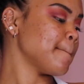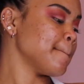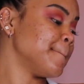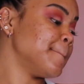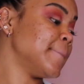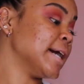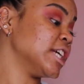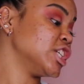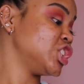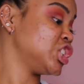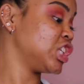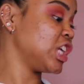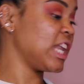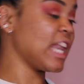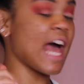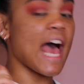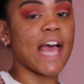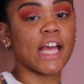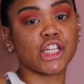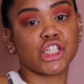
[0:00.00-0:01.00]
But she
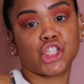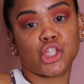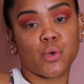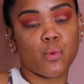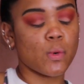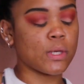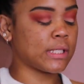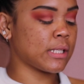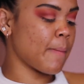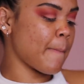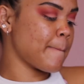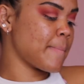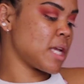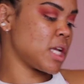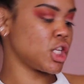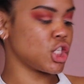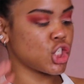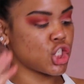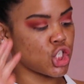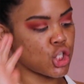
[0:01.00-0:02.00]
lied. She wasn't peach.